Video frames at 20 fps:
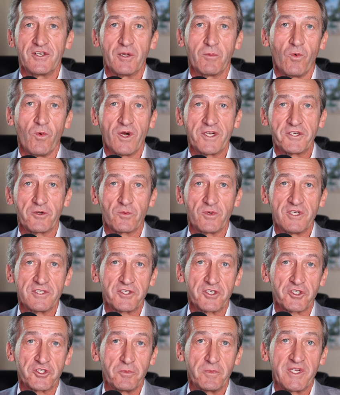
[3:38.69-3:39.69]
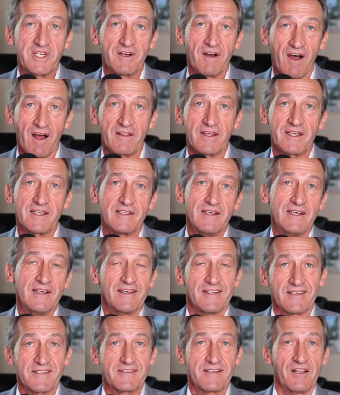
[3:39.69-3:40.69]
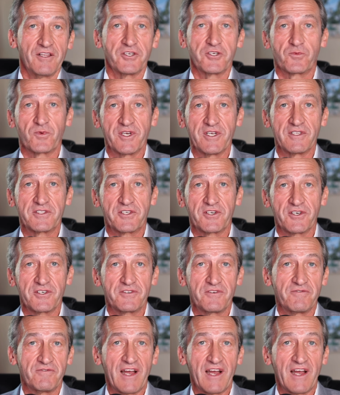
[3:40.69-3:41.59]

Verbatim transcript: Number one, your realtor should be calling the seller's realtor to